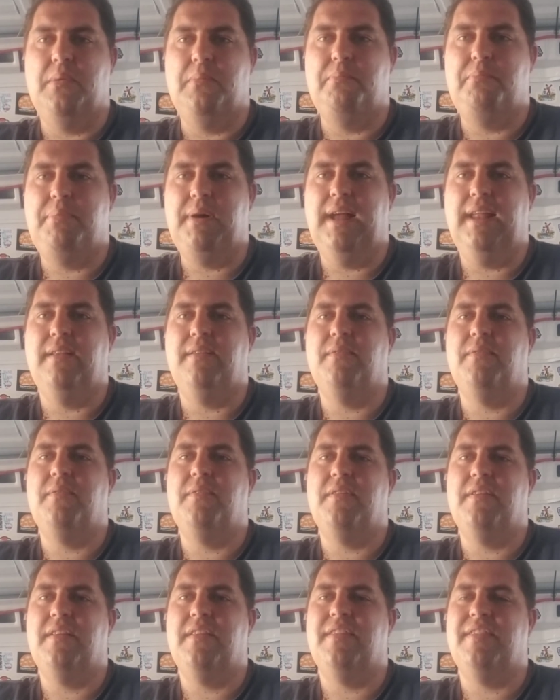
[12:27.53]
but
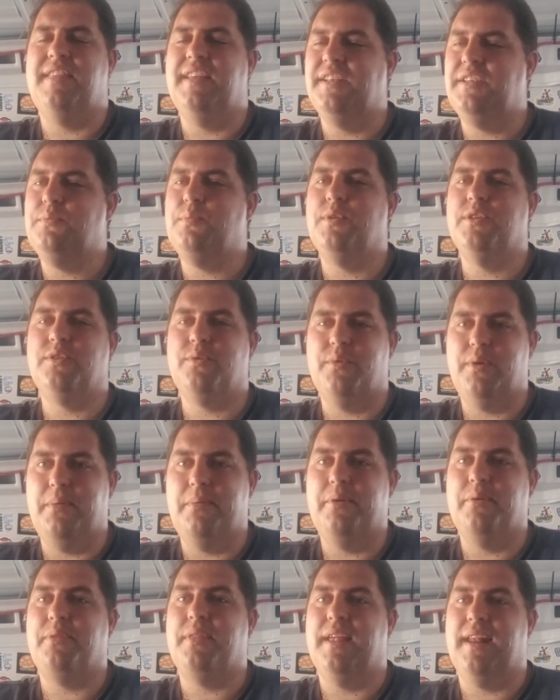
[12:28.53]
this was a
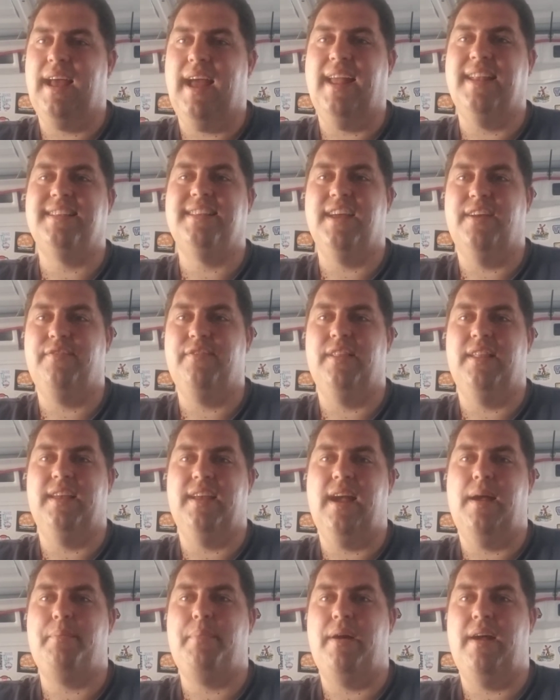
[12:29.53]
reboot that I definitely
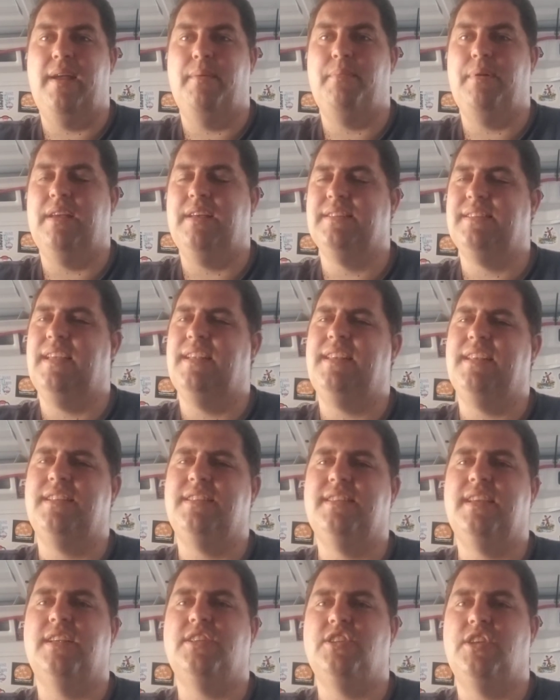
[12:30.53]
got behind because they did
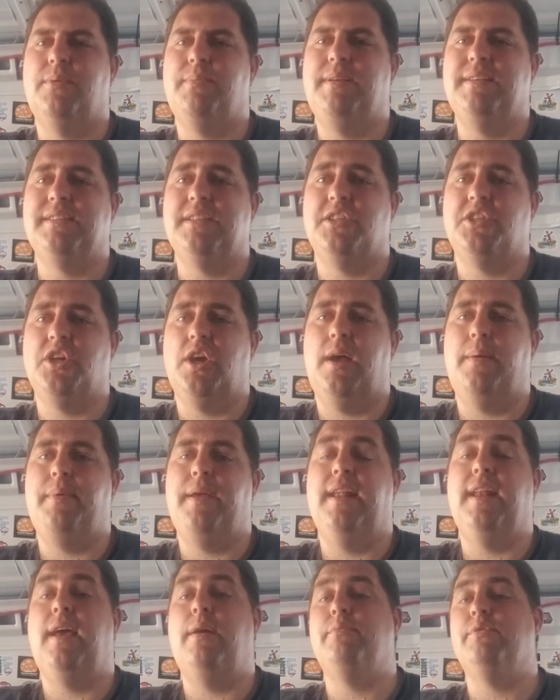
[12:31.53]
such an amazing job,
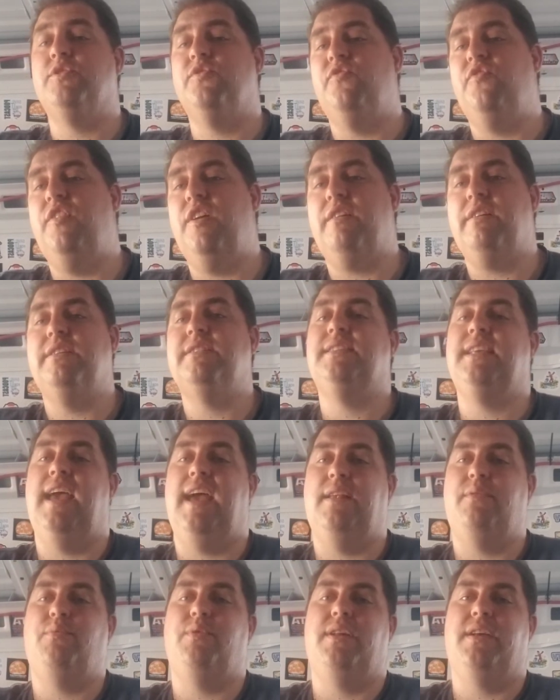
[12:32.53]
and I was very
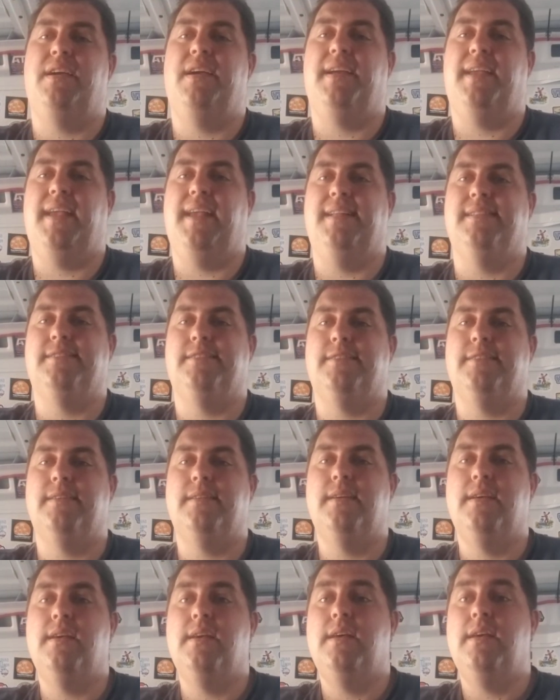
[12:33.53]
sad when it got canceled.
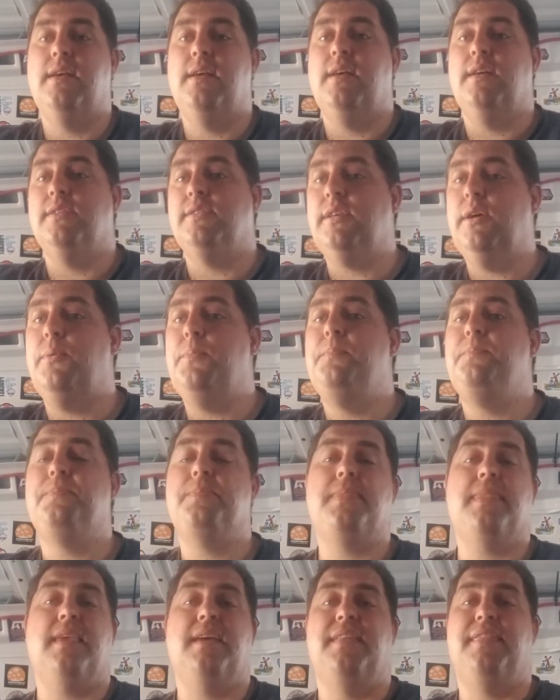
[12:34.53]
So
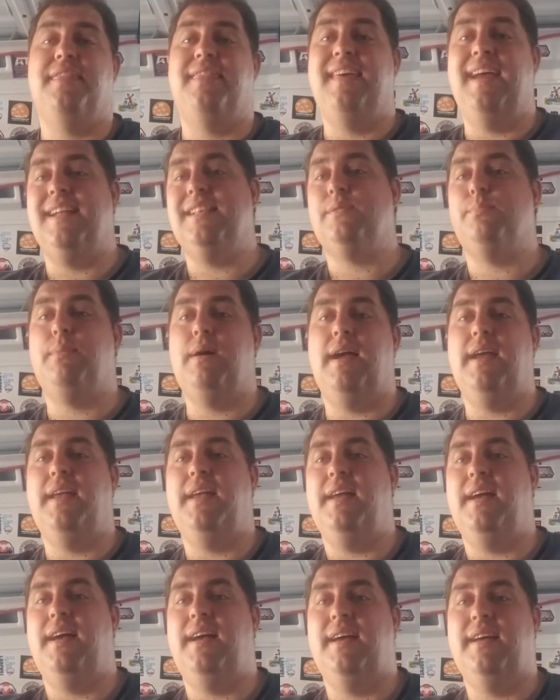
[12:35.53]
that's my
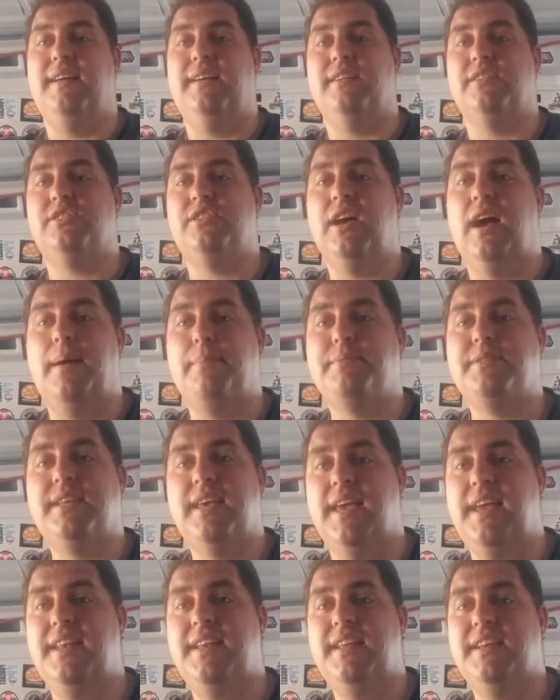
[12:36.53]
uh, top
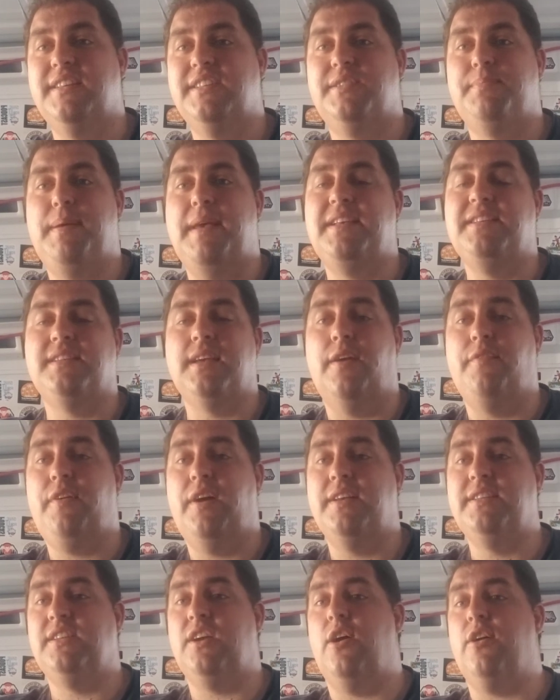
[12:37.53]
10 space
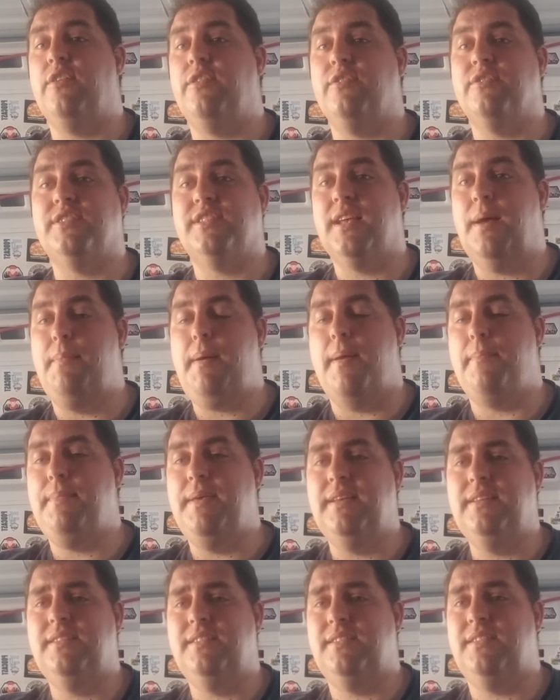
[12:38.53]
sci-fis. Are there some I
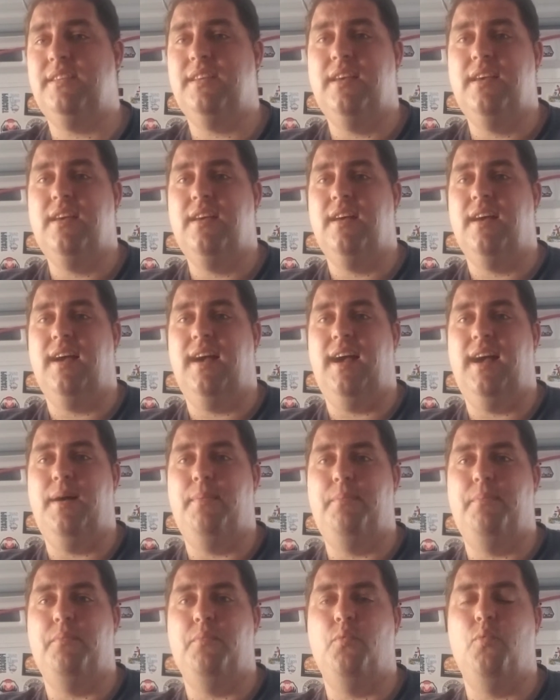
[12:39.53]
missed?
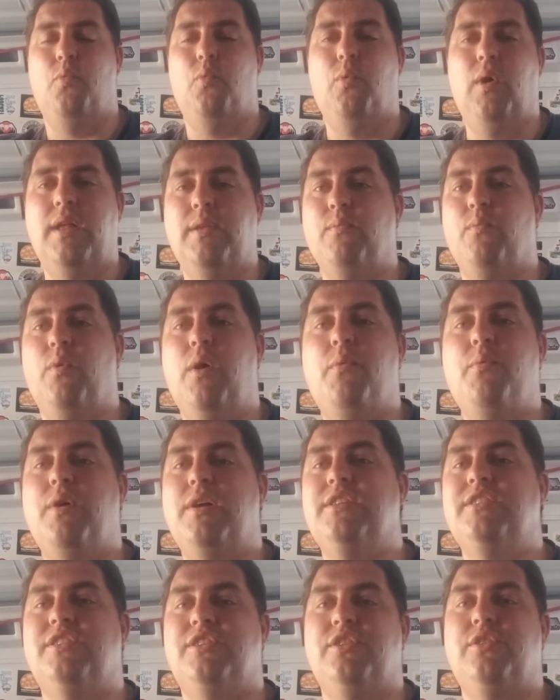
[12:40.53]
Um, what what
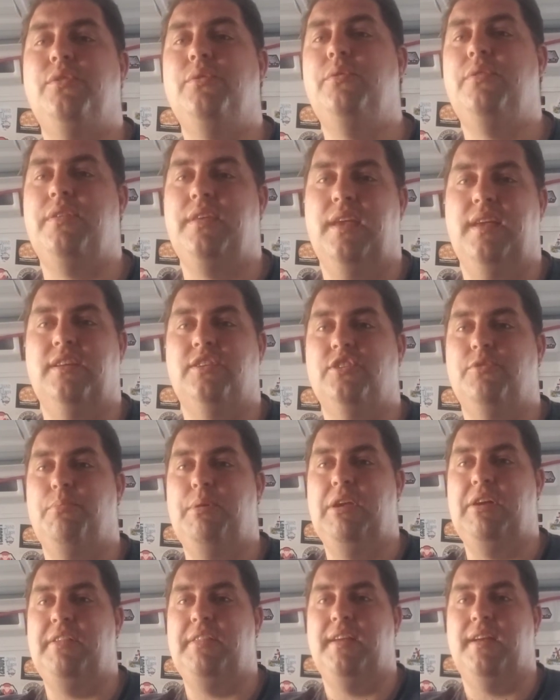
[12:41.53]
ones do you think should be
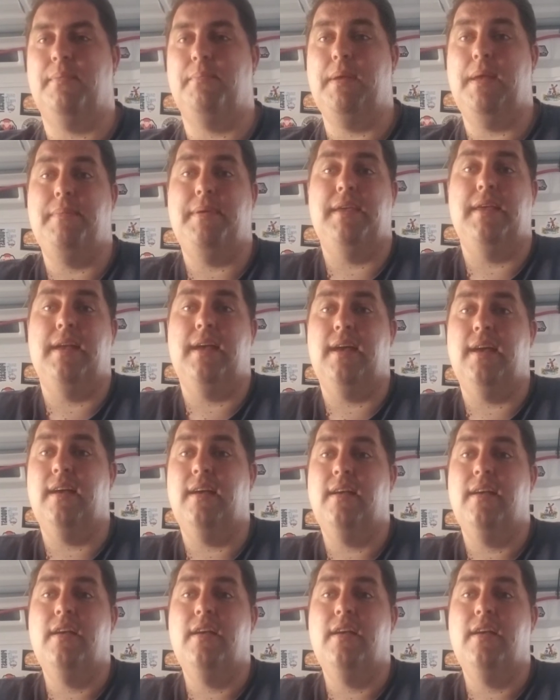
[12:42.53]
on there? Maybe uh,